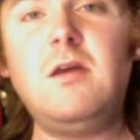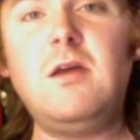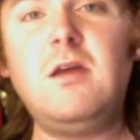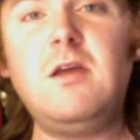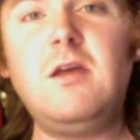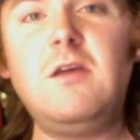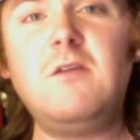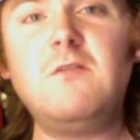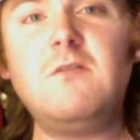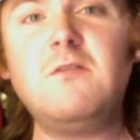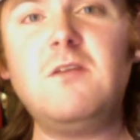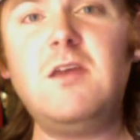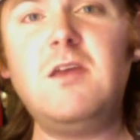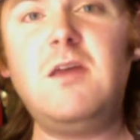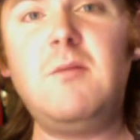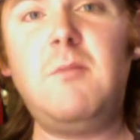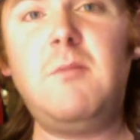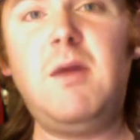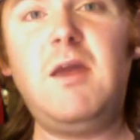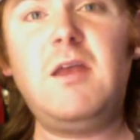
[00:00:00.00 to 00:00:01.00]
his
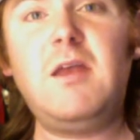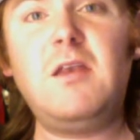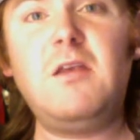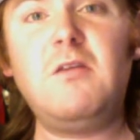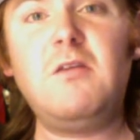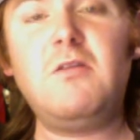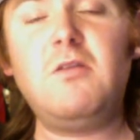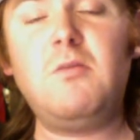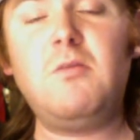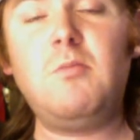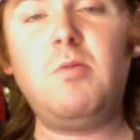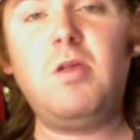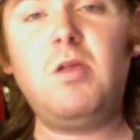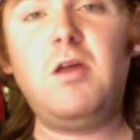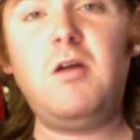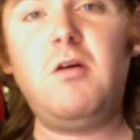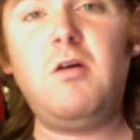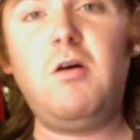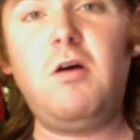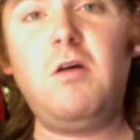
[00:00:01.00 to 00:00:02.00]
team making it to the
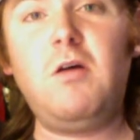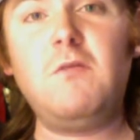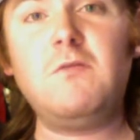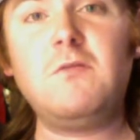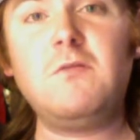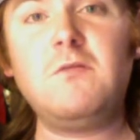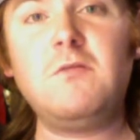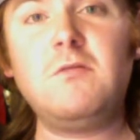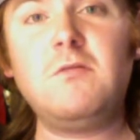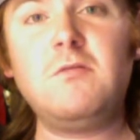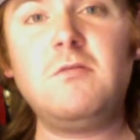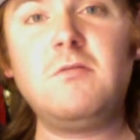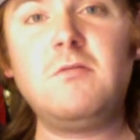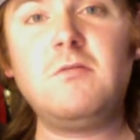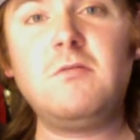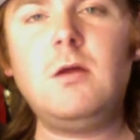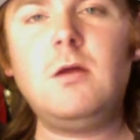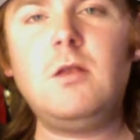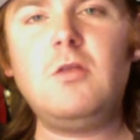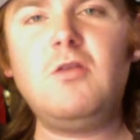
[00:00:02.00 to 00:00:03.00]
playoffs.
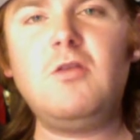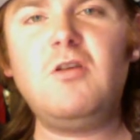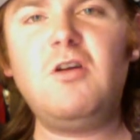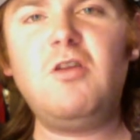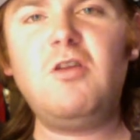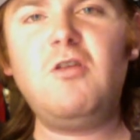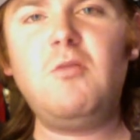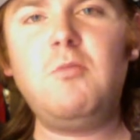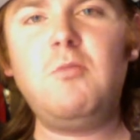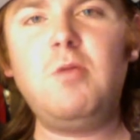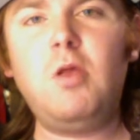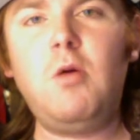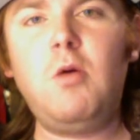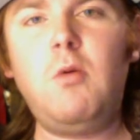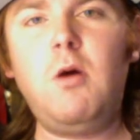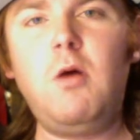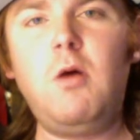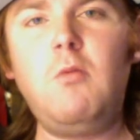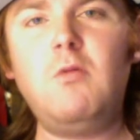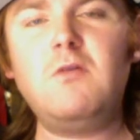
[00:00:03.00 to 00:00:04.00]
The other
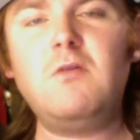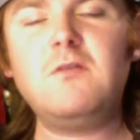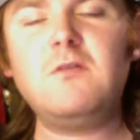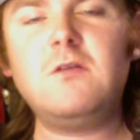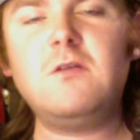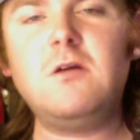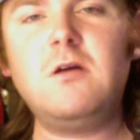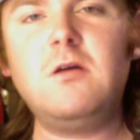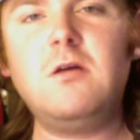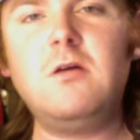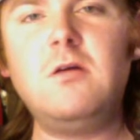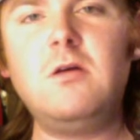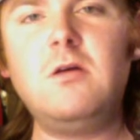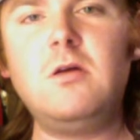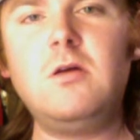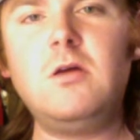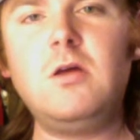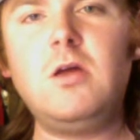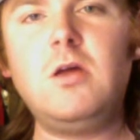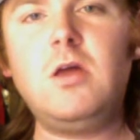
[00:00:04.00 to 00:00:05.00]
blowout was the
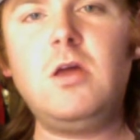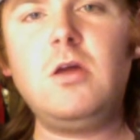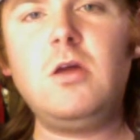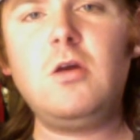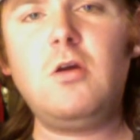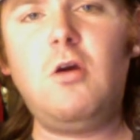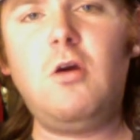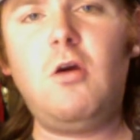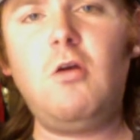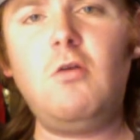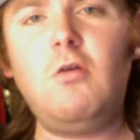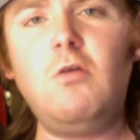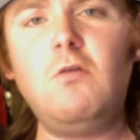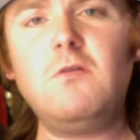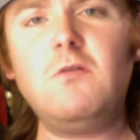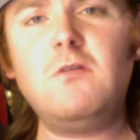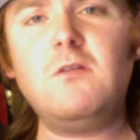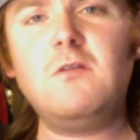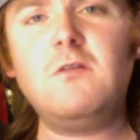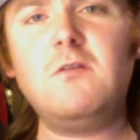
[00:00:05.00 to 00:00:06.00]

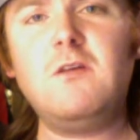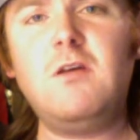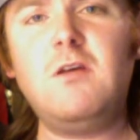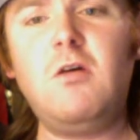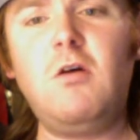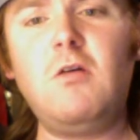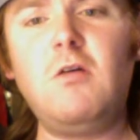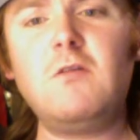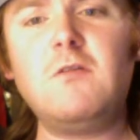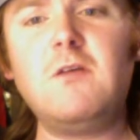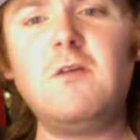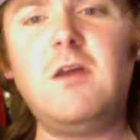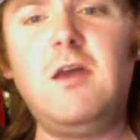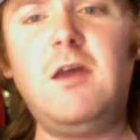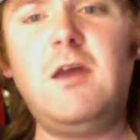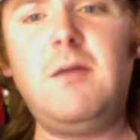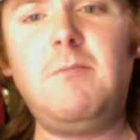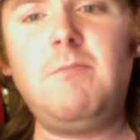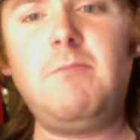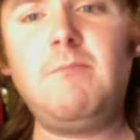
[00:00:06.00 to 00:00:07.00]
Cardinals and Seahawks
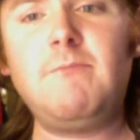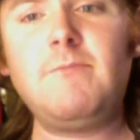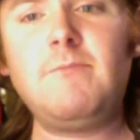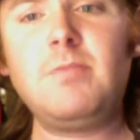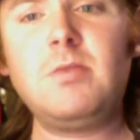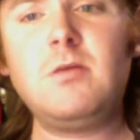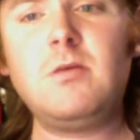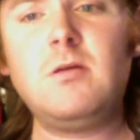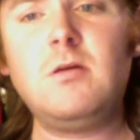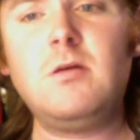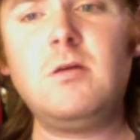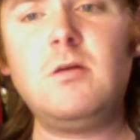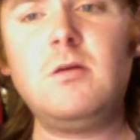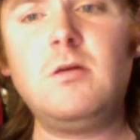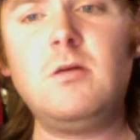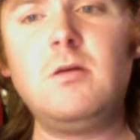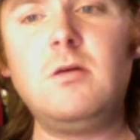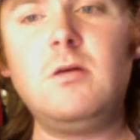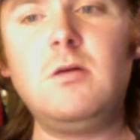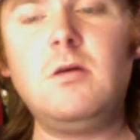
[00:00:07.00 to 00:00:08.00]
game.
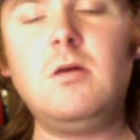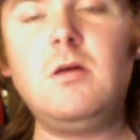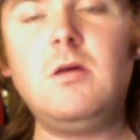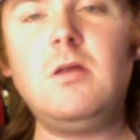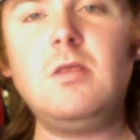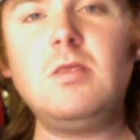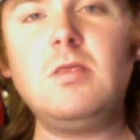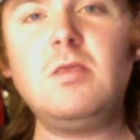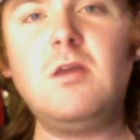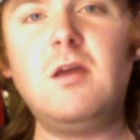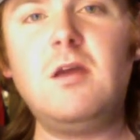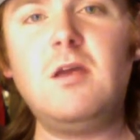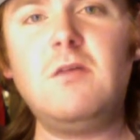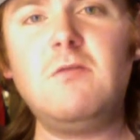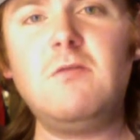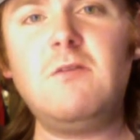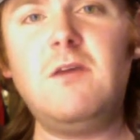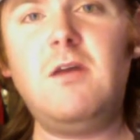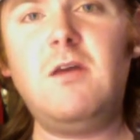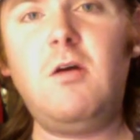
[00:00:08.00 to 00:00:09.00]
The
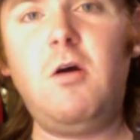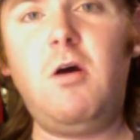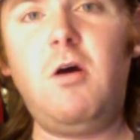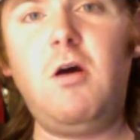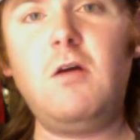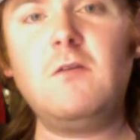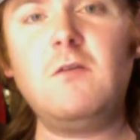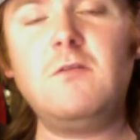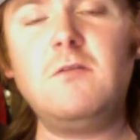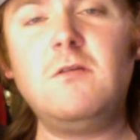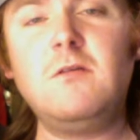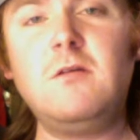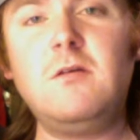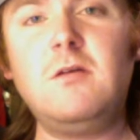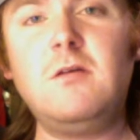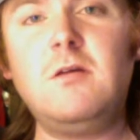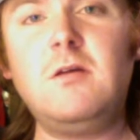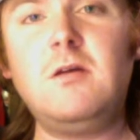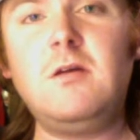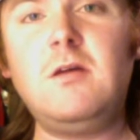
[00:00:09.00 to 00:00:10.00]
Seahawks
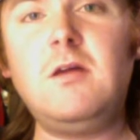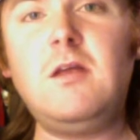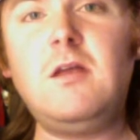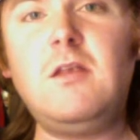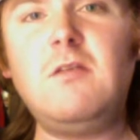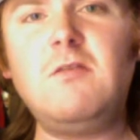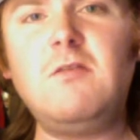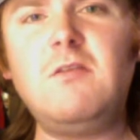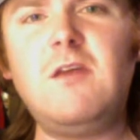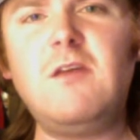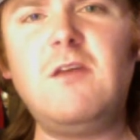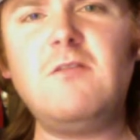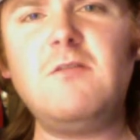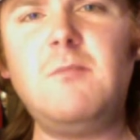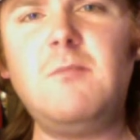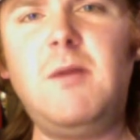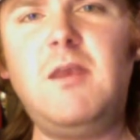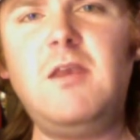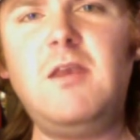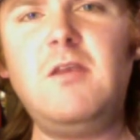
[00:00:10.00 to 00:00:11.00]

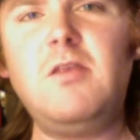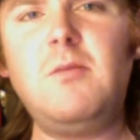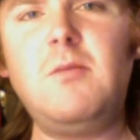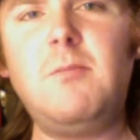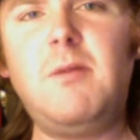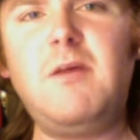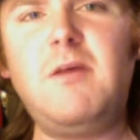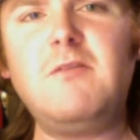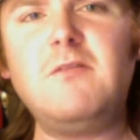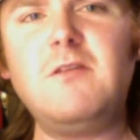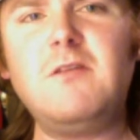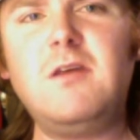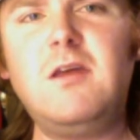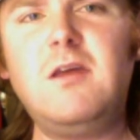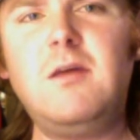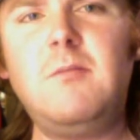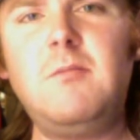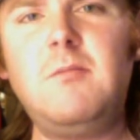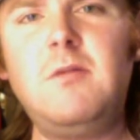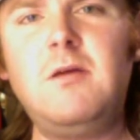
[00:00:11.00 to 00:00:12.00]
decimated the best
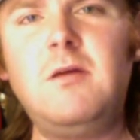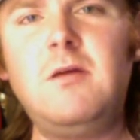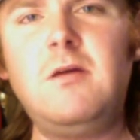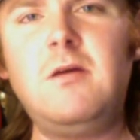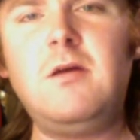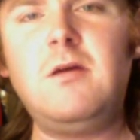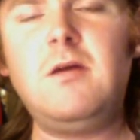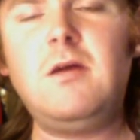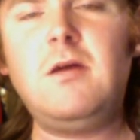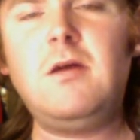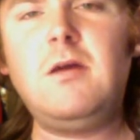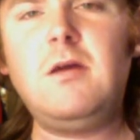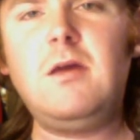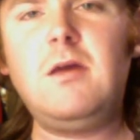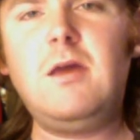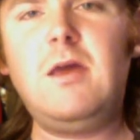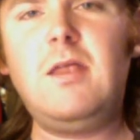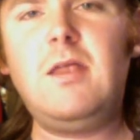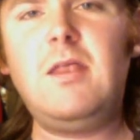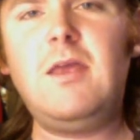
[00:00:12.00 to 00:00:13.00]
team
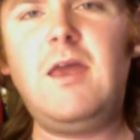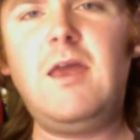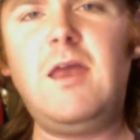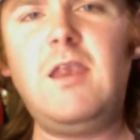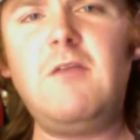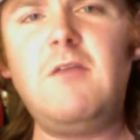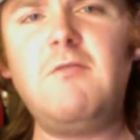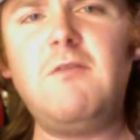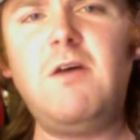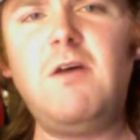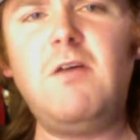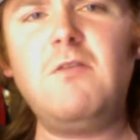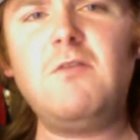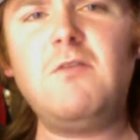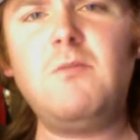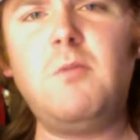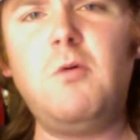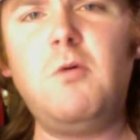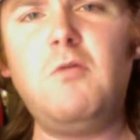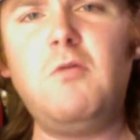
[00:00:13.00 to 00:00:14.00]
in the NFL,
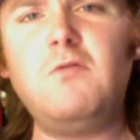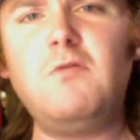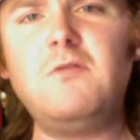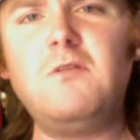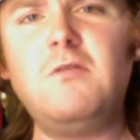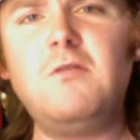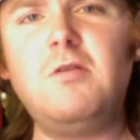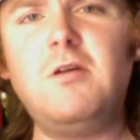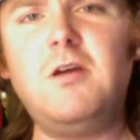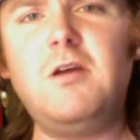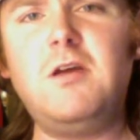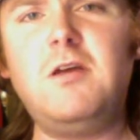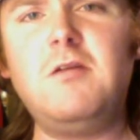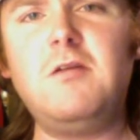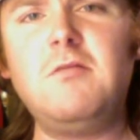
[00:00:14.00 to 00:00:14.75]
supposedly.